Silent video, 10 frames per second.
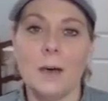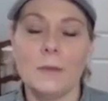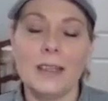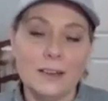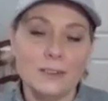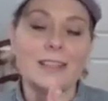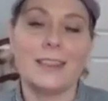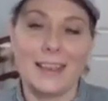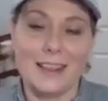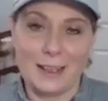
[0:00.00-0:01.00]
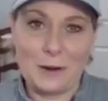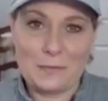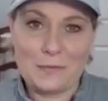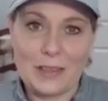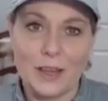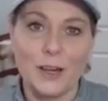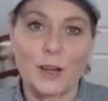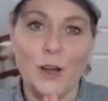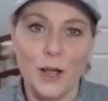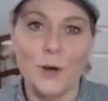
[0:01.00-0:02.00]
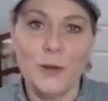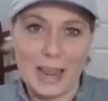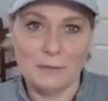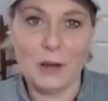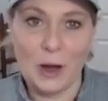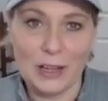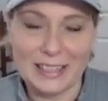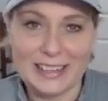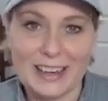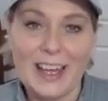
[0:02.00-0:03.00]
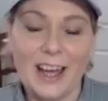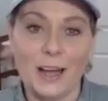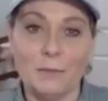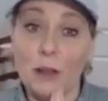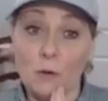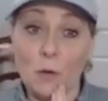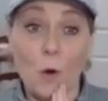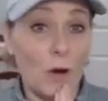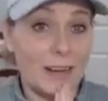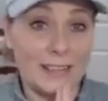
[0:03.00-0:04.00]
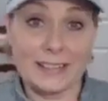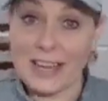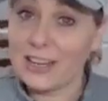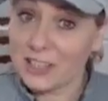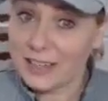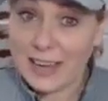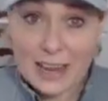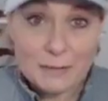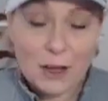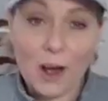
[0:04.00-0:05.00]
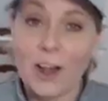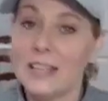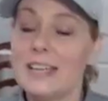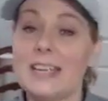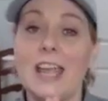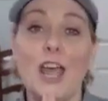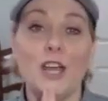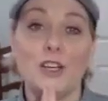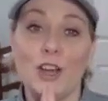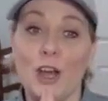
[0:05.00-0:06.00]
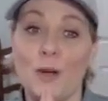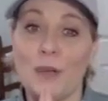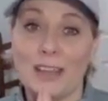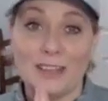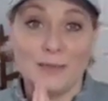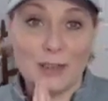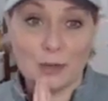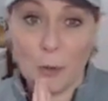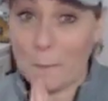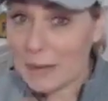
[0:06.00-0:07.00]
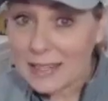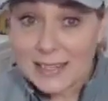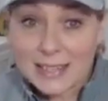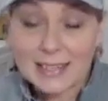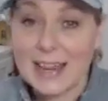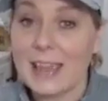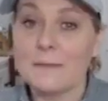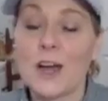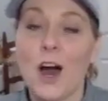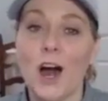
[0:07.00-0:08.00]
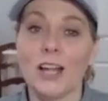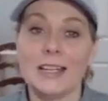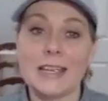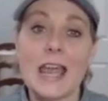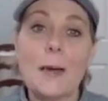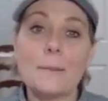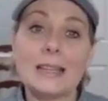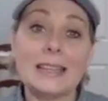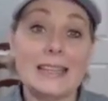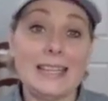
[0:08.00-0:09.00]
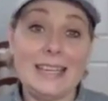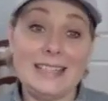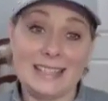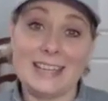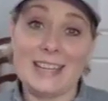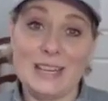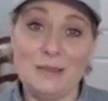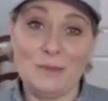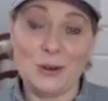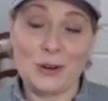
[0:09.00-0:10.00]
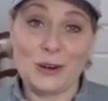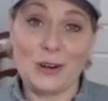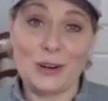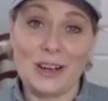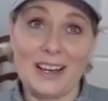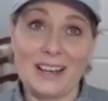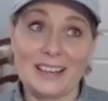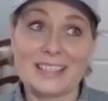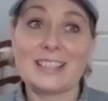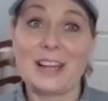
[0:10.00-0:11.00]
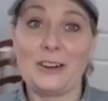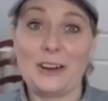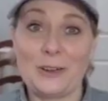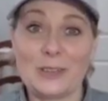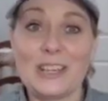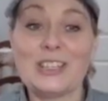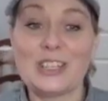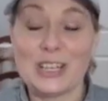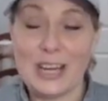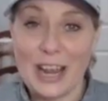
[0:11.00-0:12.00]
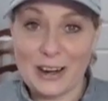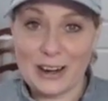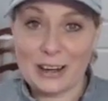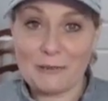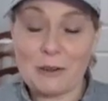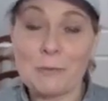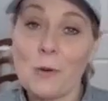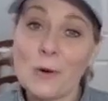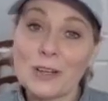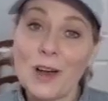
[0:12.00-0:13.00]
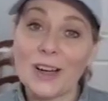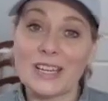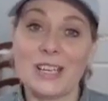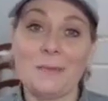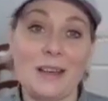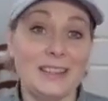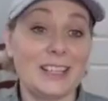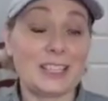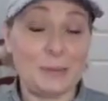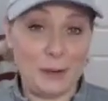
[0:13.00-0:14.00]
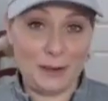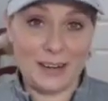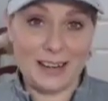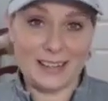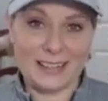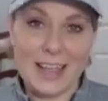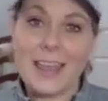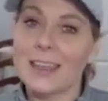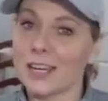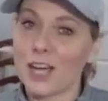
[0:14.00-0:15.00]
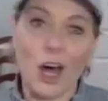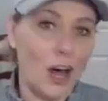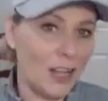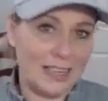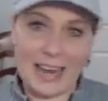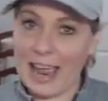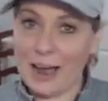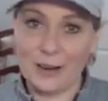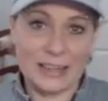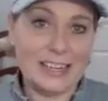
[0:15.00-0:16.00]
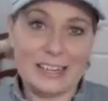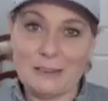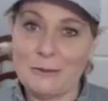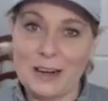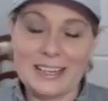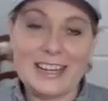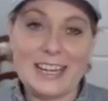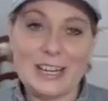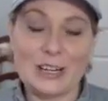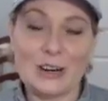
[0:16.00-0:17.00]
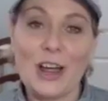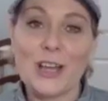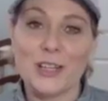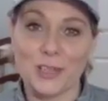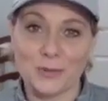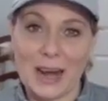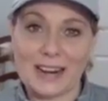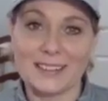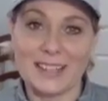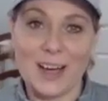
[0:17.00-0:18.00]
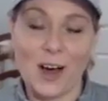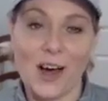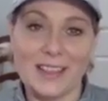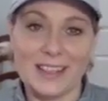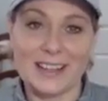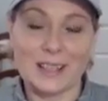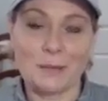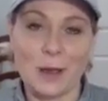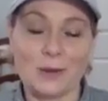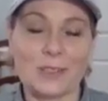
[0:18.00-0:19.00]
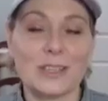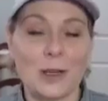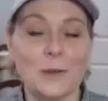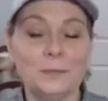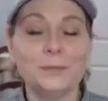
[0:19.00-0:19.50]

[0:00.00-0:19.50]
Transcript: Here's the thing though. No name calling, no organization name calling, no individual business name calling. Please keep your scenarios generic. We're more talking about the experience than calling out anyone here directly on this post. So